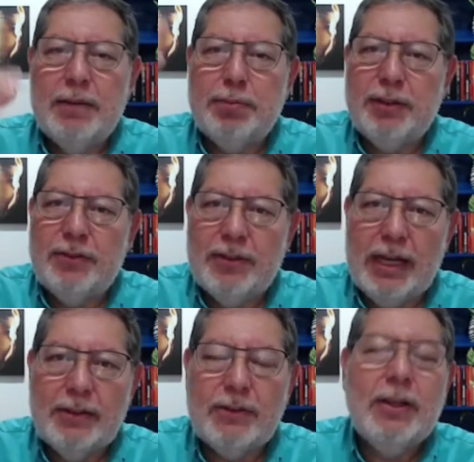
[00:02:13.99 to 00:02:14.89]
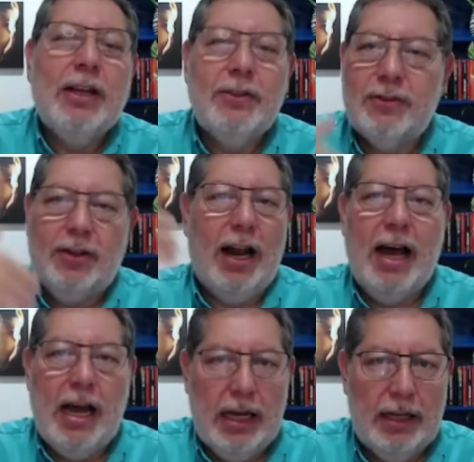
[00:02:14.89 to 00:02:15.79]
presents
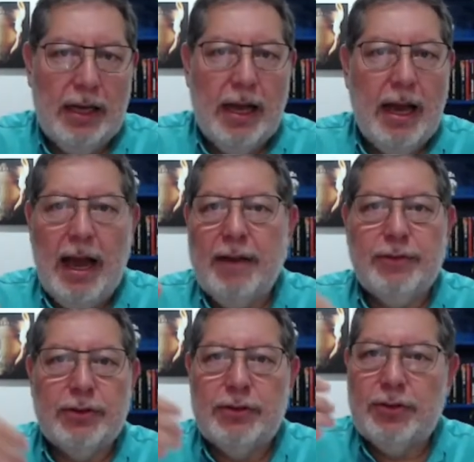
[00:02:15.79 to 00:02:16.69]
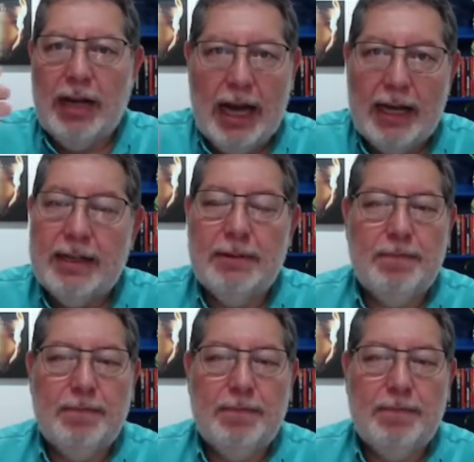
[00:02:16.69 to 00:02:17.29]
slide after slide.